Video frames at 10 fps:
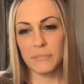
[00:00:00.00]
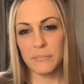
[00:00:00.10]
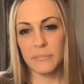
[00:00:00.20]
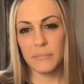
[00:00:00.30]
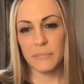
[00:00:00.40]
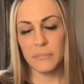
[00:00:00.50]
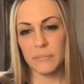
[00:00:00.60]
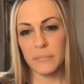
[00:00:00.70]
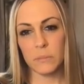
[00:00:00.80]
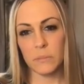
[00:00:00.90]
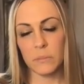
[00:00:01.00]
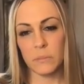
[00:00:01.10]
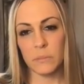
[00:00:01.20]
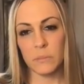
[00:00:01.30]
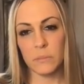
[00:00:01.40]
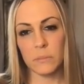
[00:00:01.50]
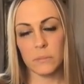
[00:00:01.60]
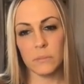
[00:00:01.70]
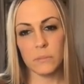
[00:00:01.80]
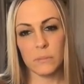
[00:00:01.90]

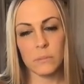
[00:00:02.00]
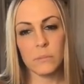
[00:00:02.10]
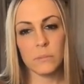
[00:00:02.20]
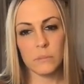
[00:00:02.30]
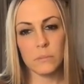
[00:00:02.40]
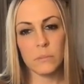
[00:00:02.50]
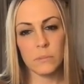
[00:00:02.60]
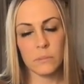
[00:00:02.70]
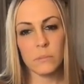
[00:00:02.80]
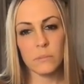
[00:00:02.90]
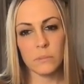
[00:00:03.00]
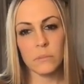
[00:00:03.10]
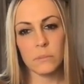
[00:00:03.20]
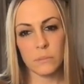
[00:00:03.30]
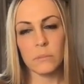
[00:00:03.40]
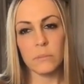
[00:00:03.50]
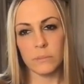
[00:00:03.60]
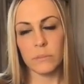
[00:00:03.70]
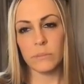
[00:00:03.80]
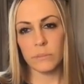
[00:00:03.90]

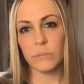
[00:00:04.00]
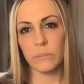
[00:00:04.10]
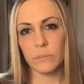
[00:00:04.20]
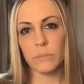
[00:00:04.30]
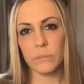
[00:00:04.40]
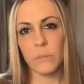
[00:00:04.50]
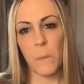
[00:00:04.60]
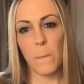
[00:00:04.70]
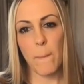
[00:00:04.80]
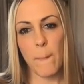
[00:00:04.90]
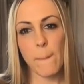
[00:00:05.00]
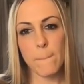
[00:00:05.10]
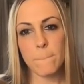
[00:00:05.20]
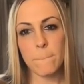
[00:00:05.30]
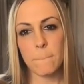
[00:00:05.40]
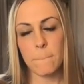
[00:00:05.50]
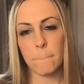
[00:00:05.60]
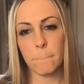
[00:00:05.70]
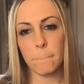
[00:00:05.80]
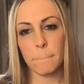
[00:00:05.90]

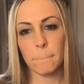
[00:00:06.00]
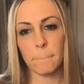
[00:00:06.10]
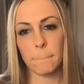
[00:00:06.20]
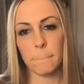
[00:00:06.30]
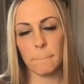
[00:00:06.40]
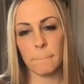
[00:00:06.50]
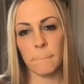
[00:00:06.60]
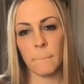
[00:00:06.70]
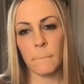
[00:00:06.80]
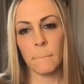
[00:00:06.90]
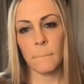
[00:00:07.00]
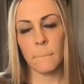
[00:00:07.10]
No words are spoken by the person on screen.